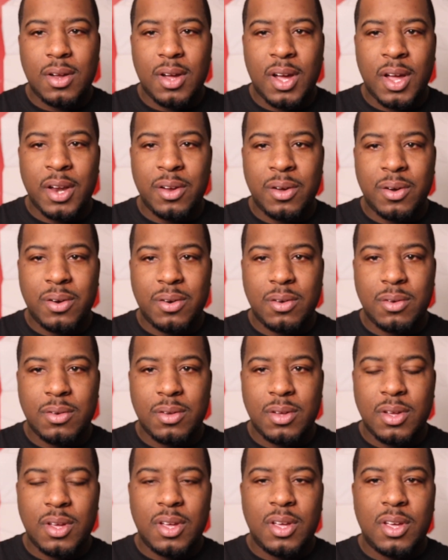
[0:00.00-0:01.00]
I know.
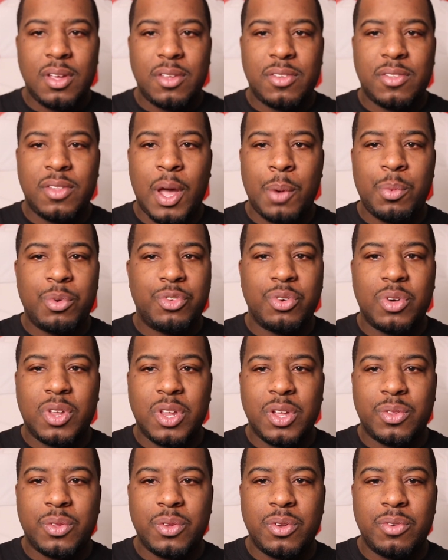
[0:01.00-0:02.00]
It's not what you
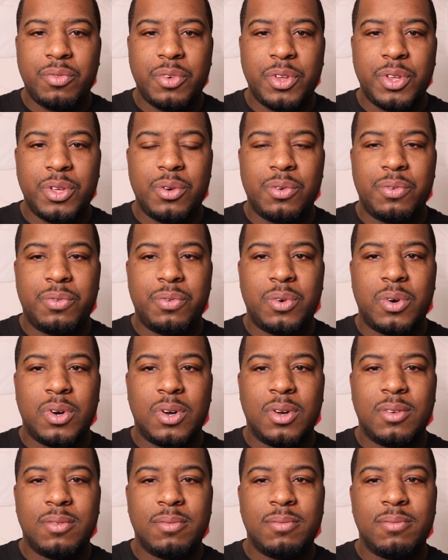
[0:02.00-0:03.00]
clicked on the video for.
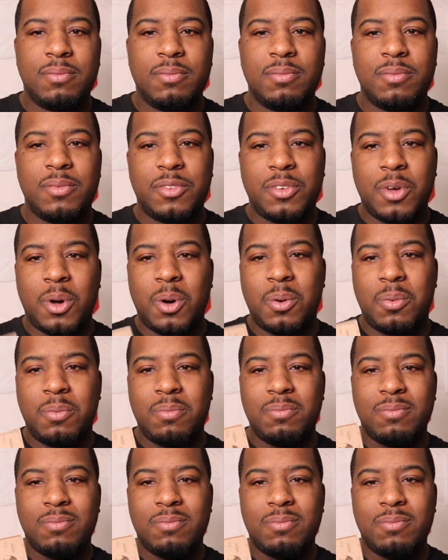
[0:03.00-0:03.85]
So,